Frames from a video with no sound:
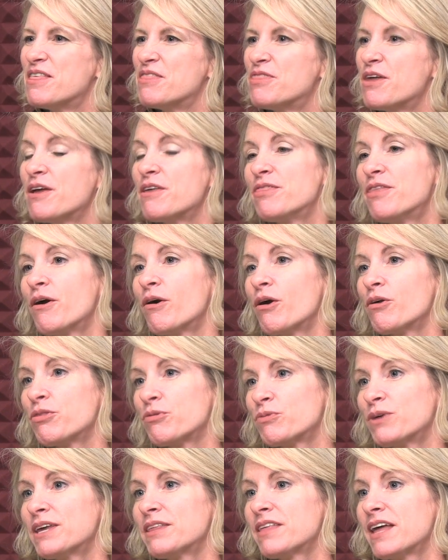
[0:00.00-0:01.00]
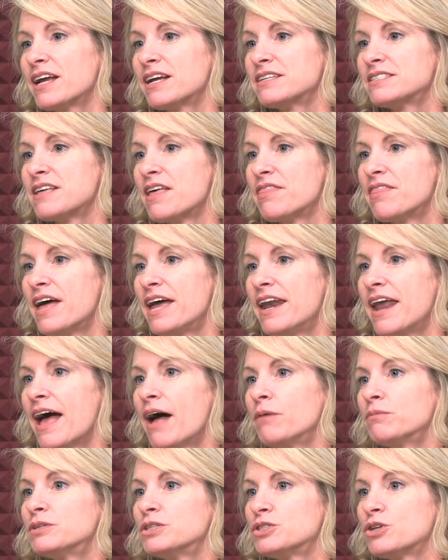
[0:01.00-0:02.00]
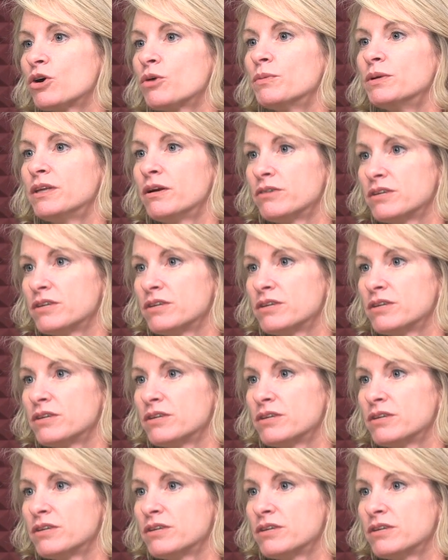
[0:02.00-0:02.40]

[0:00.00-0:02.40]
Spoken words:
There are three things that help determine